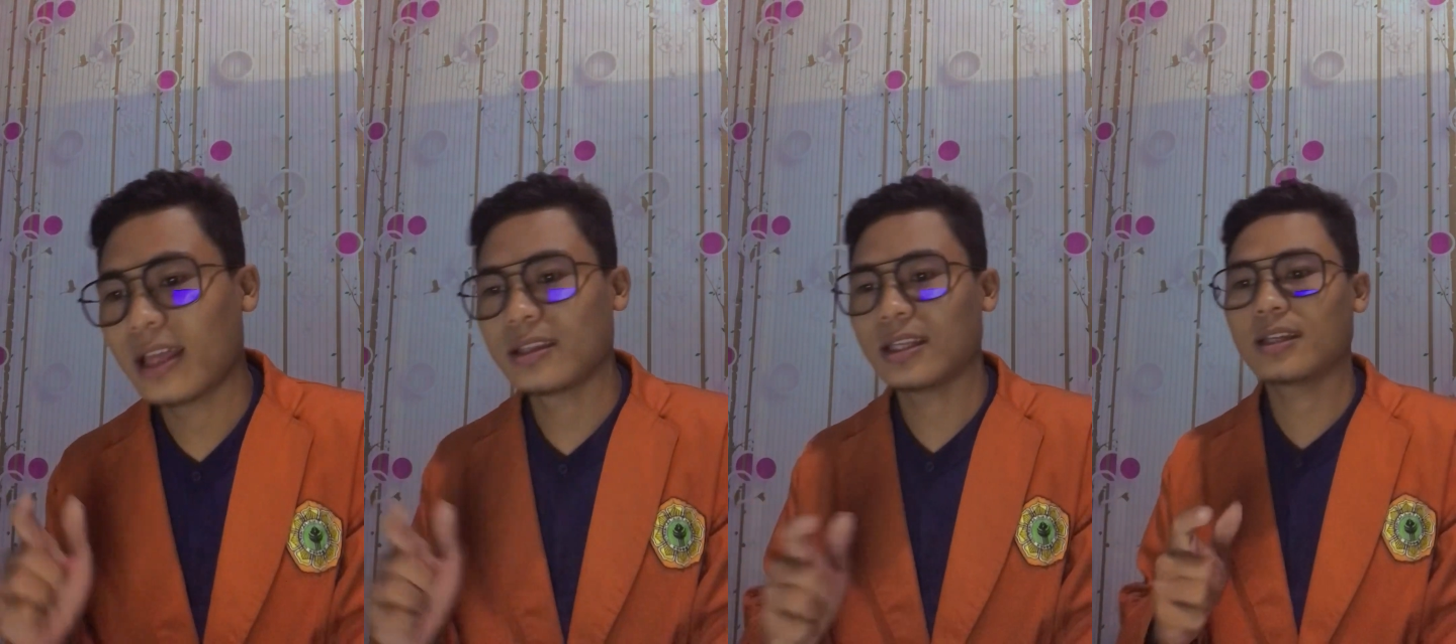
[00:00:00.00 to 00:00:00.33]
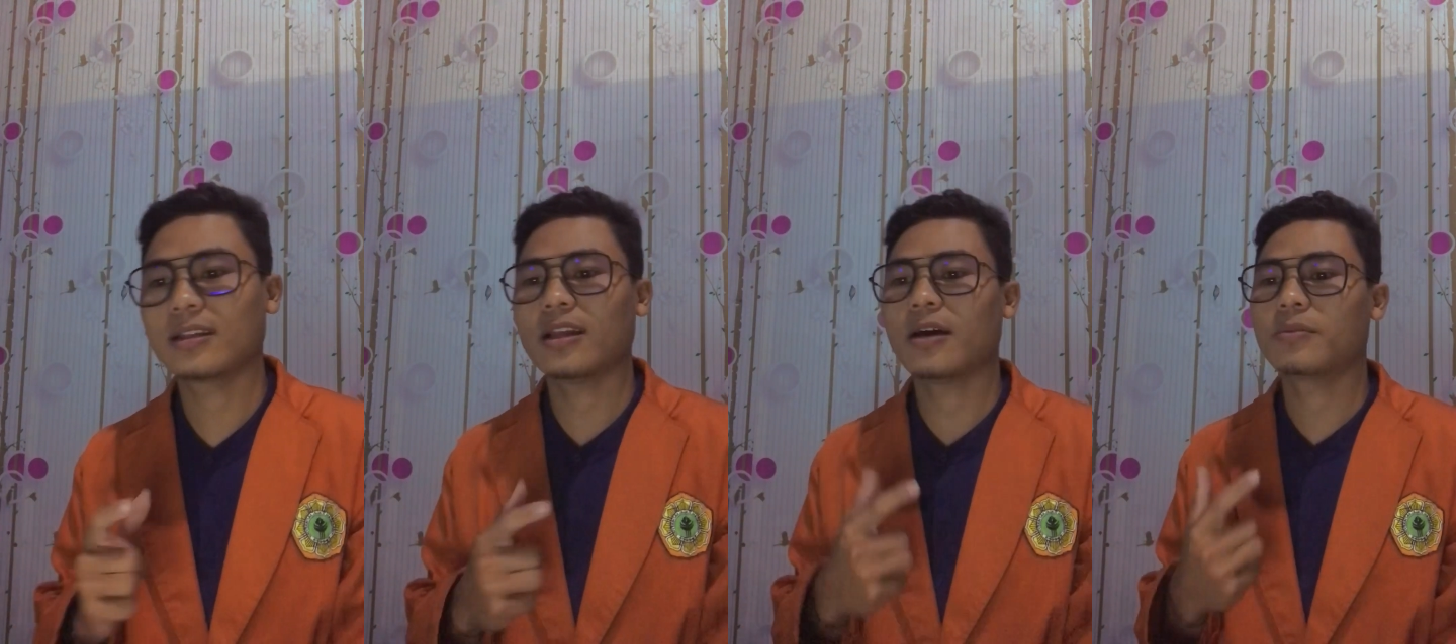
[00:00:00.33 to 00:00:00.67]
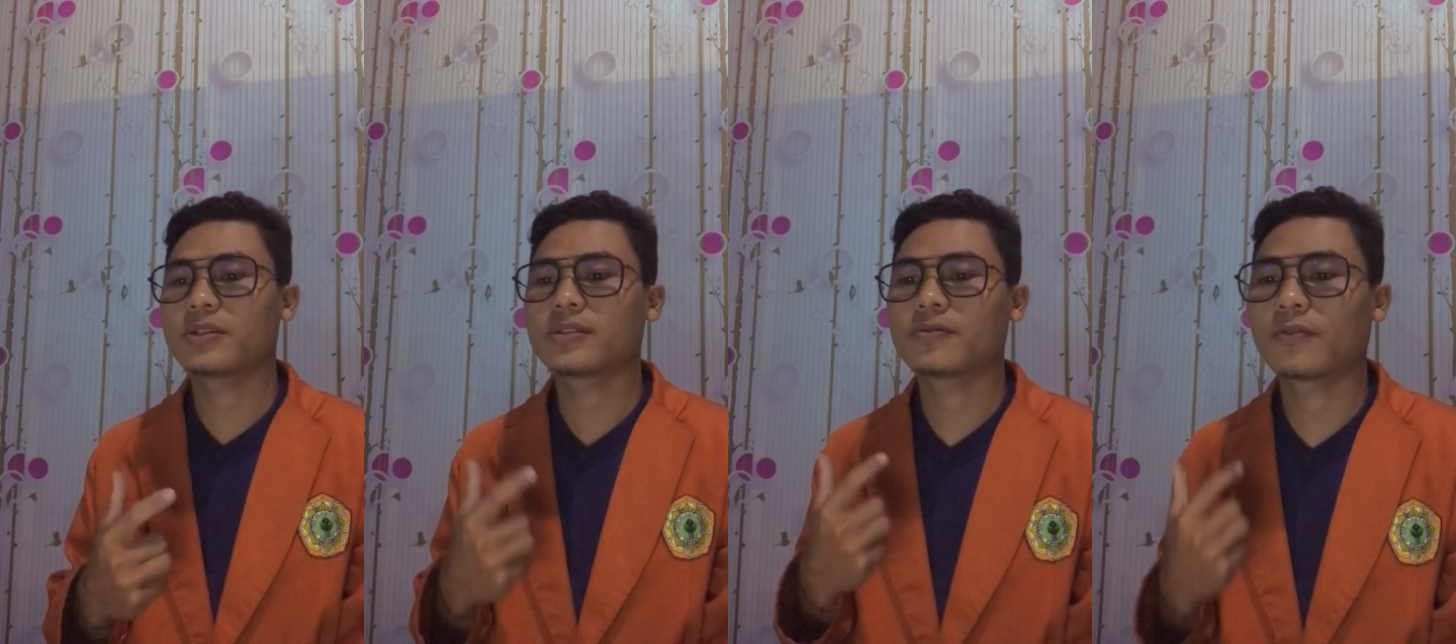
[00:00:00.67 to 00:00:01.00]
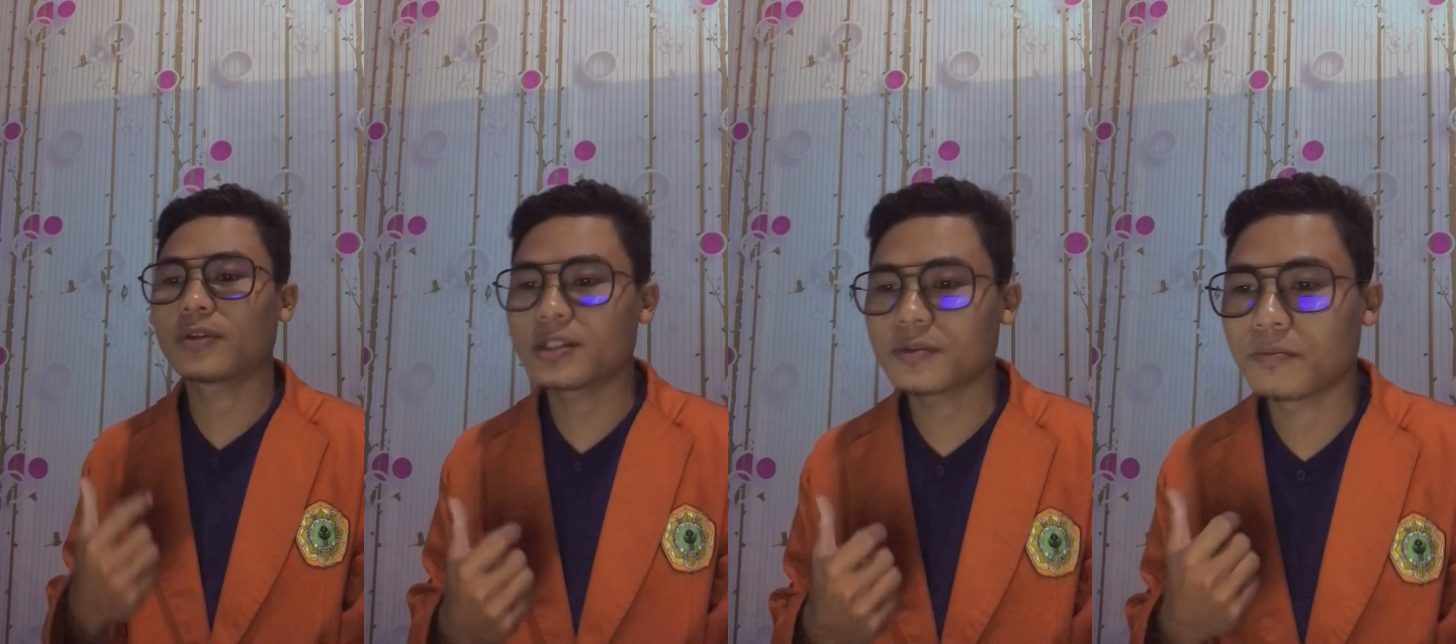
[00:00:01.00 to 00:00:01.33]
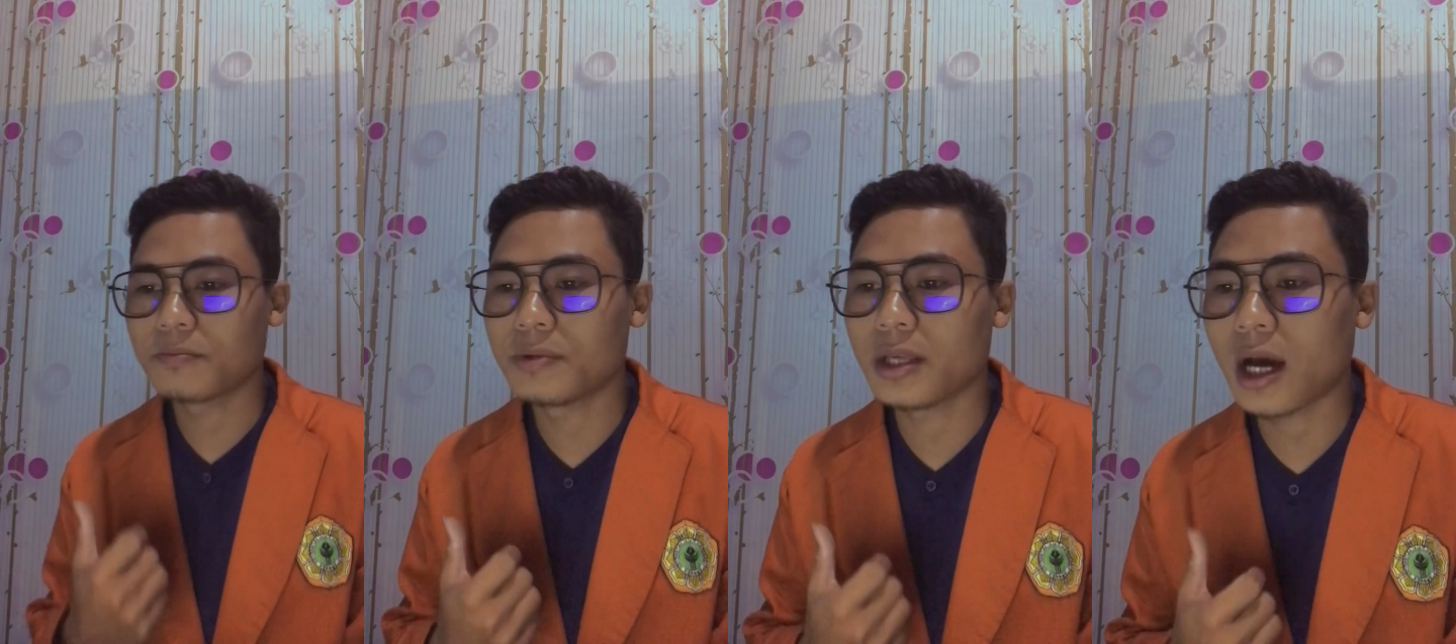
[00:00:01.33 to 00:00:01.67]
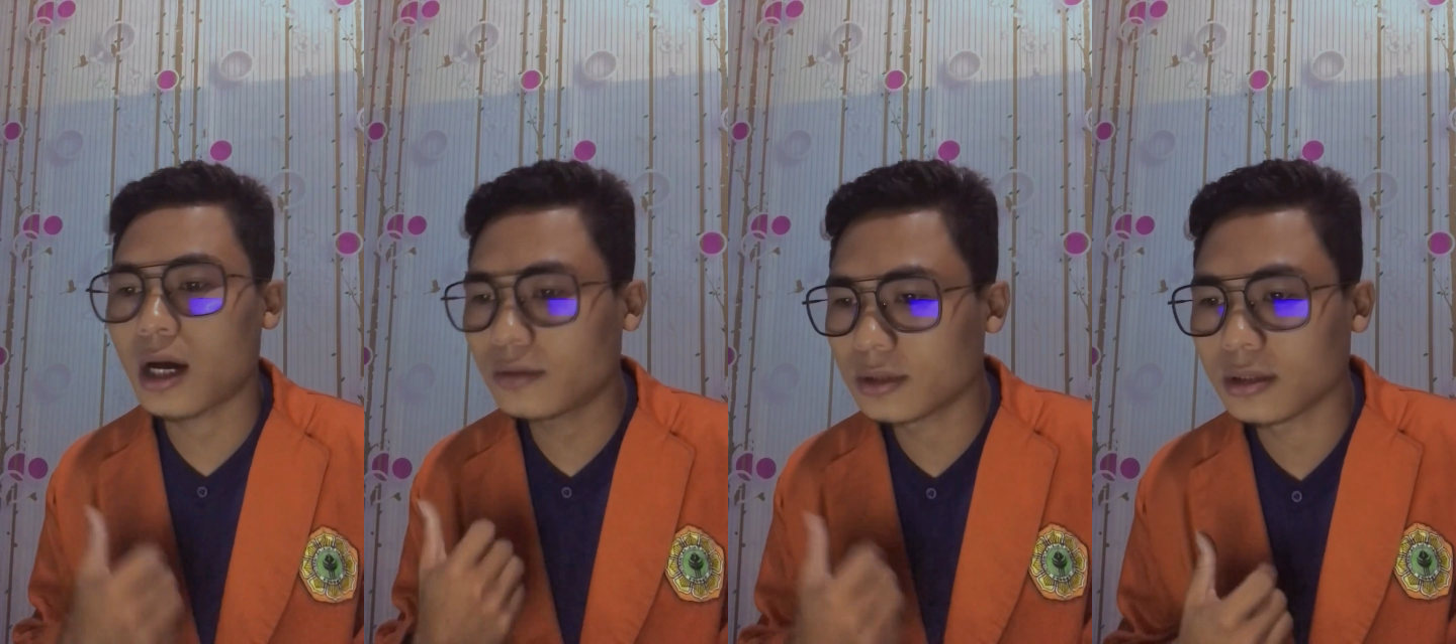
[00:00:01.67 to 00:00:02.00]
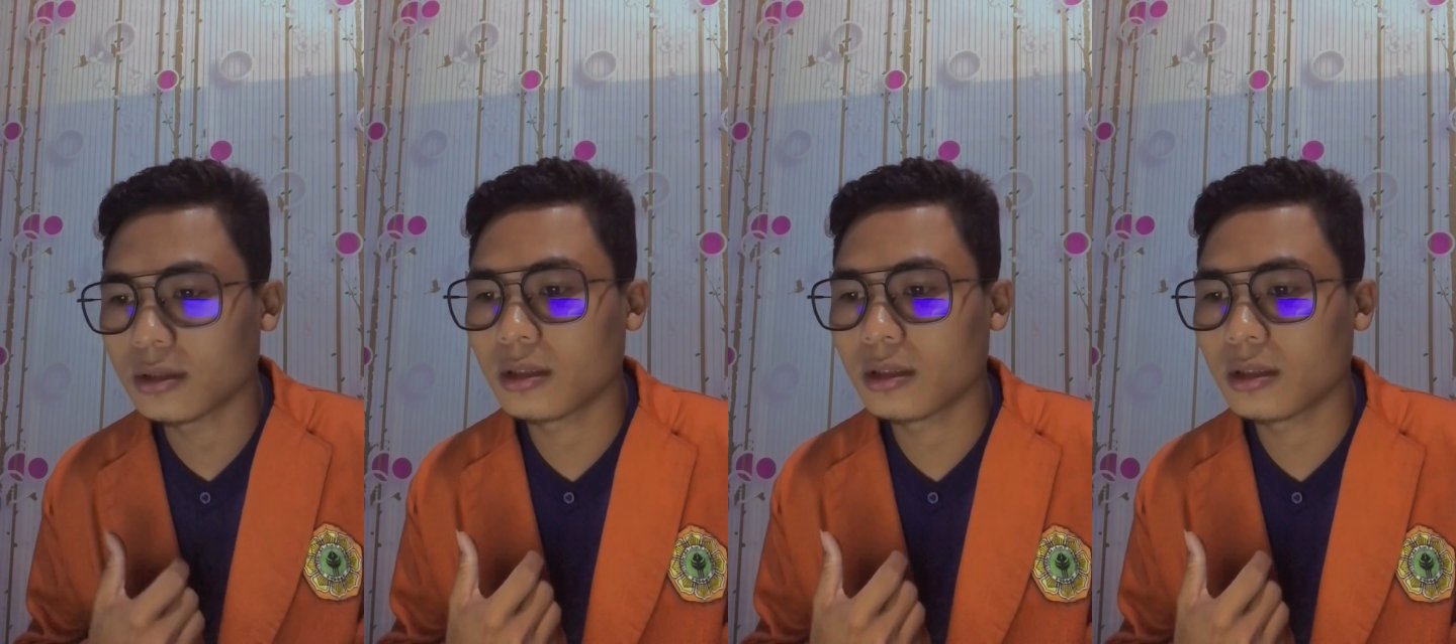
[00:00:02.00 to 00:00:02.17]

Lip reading: thing that must first be on